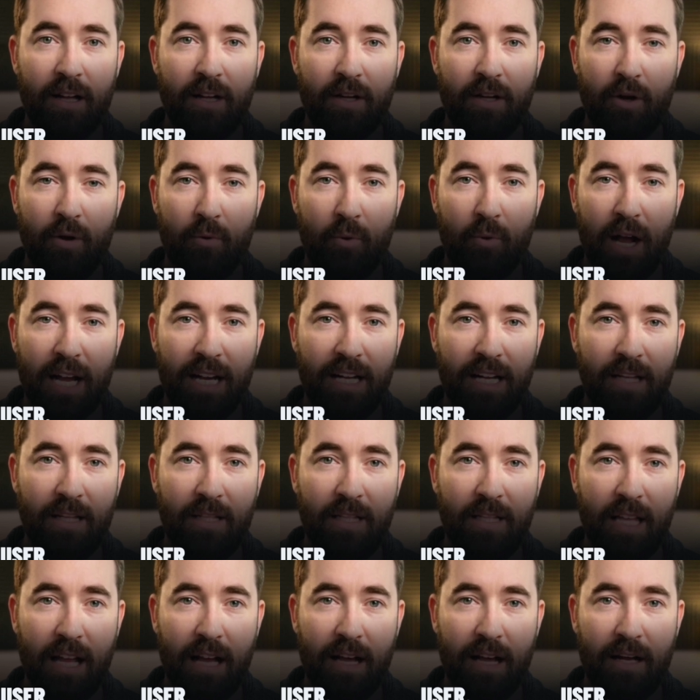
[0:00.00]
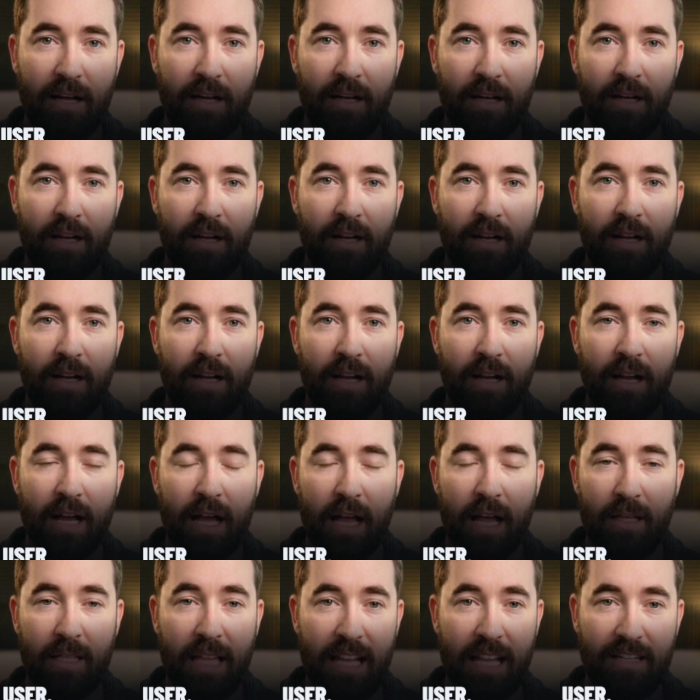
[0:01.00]
You're ready to think.
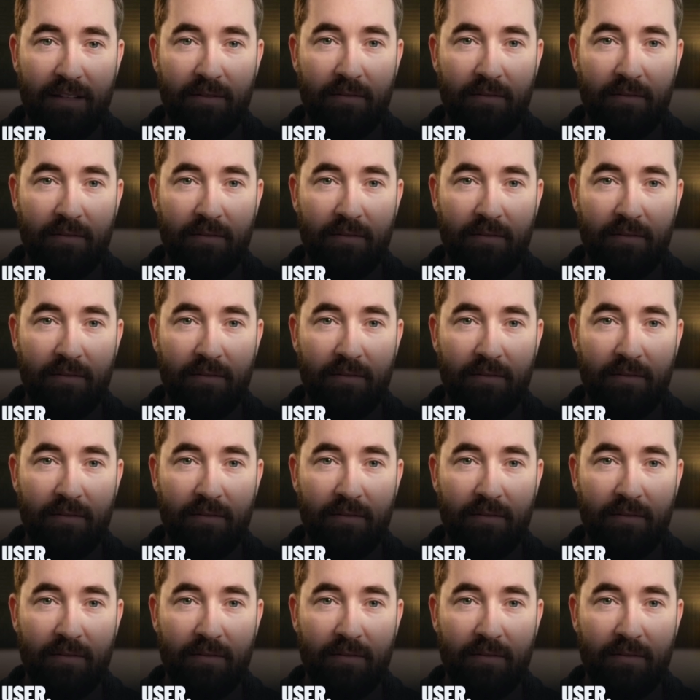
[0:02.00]
And that's